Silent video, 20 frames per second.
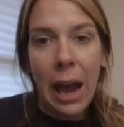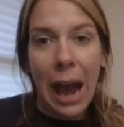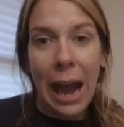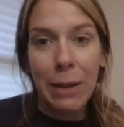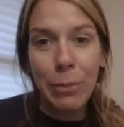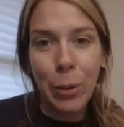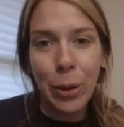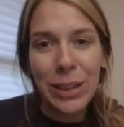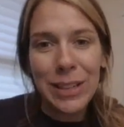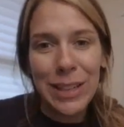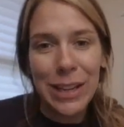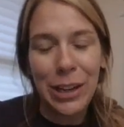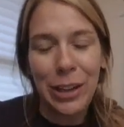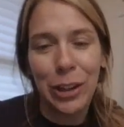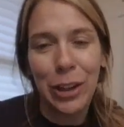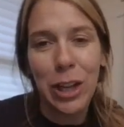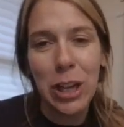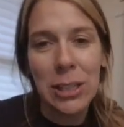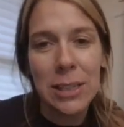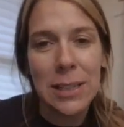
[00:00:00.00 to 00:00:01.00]
Hi, boys and
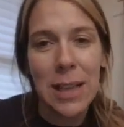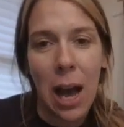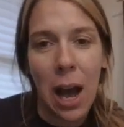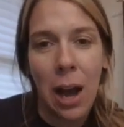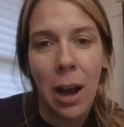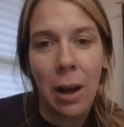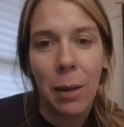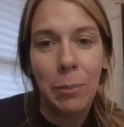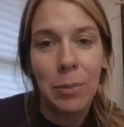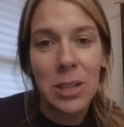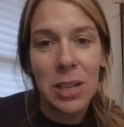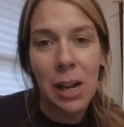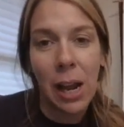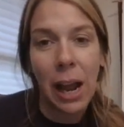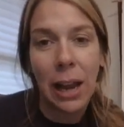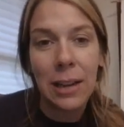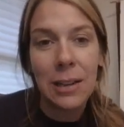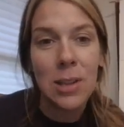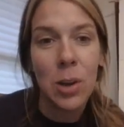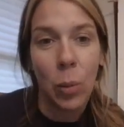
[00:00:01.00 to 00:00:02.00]
girls.
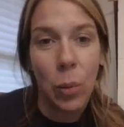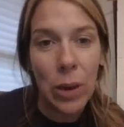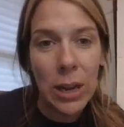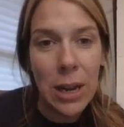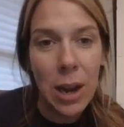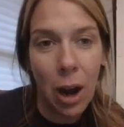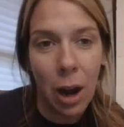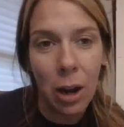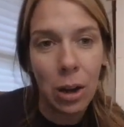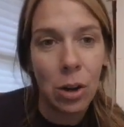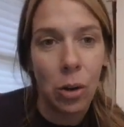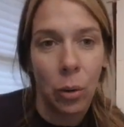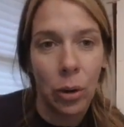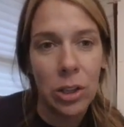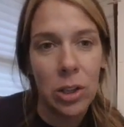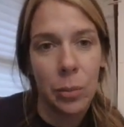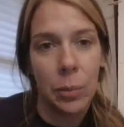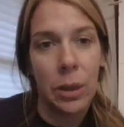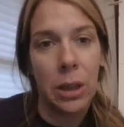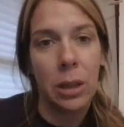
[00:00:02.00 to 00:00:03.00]
Tonight we are going
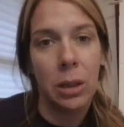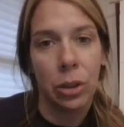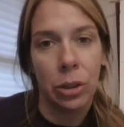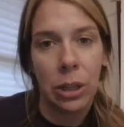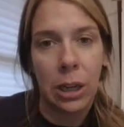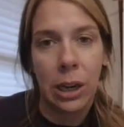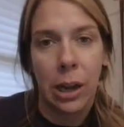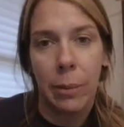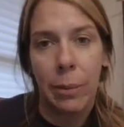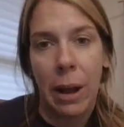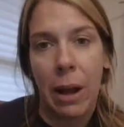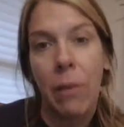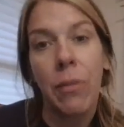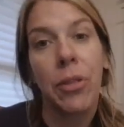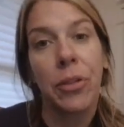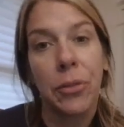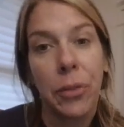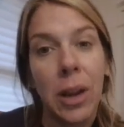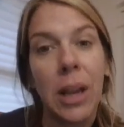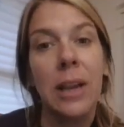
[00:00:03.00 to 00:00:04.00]
to be learning about
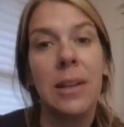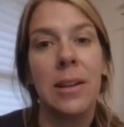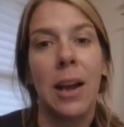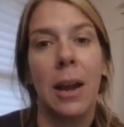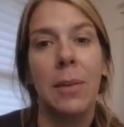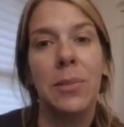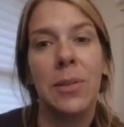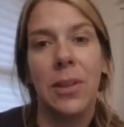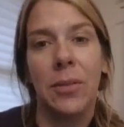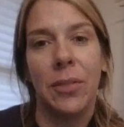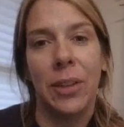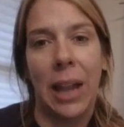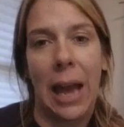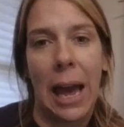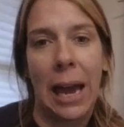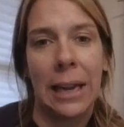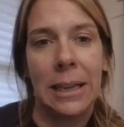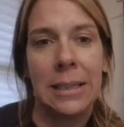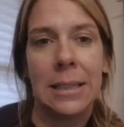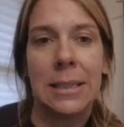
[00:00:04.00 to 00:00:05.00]
three types of
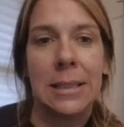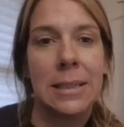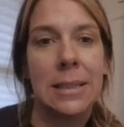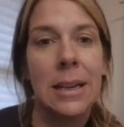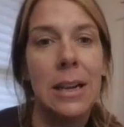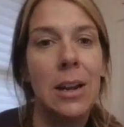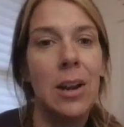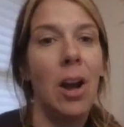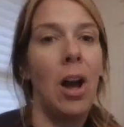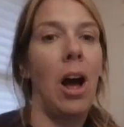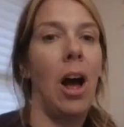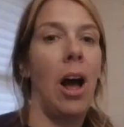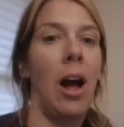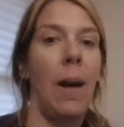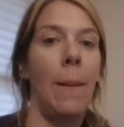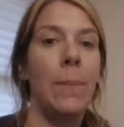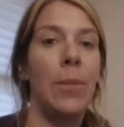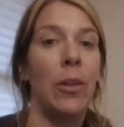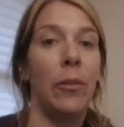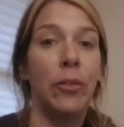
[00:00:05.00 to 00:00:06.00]
lines.
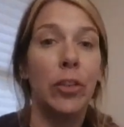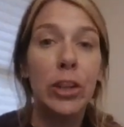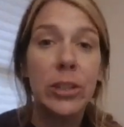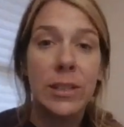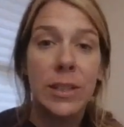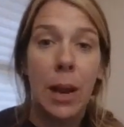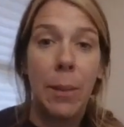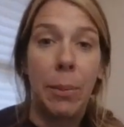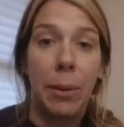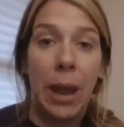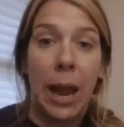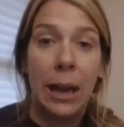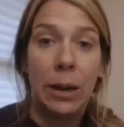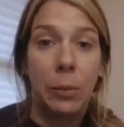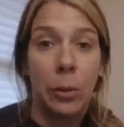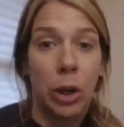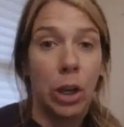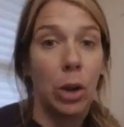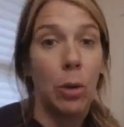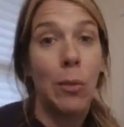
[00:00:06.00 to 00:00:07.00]
The first type of line
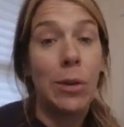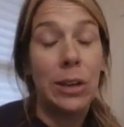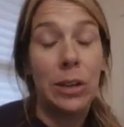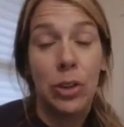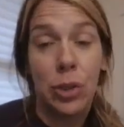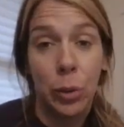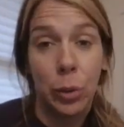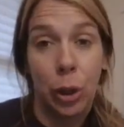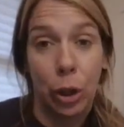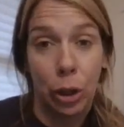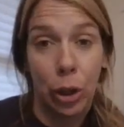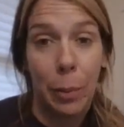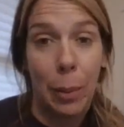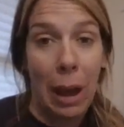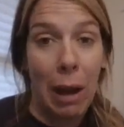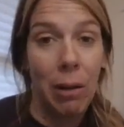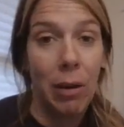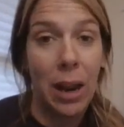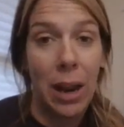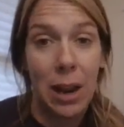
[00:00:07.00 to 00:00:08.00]
we're going to learn
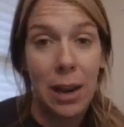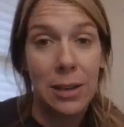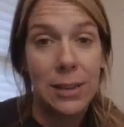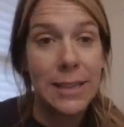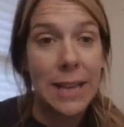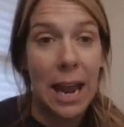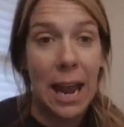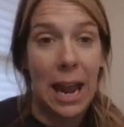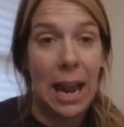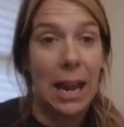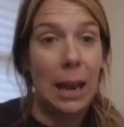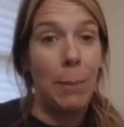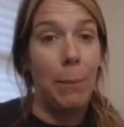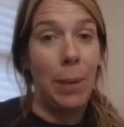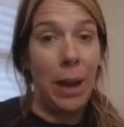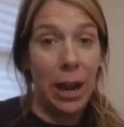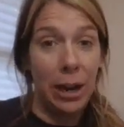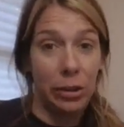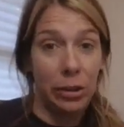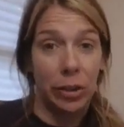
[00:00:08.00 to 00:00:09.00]
about is a
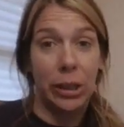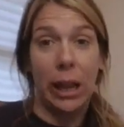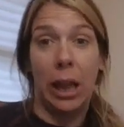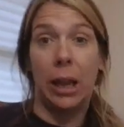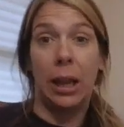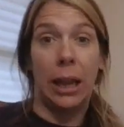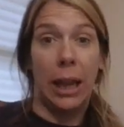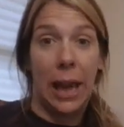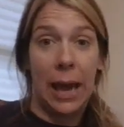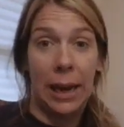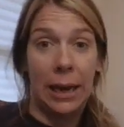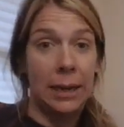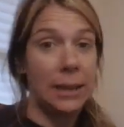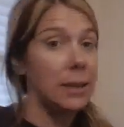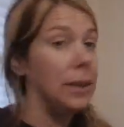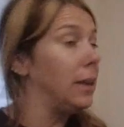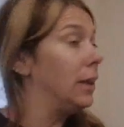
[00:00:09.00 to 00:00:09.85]
parallel line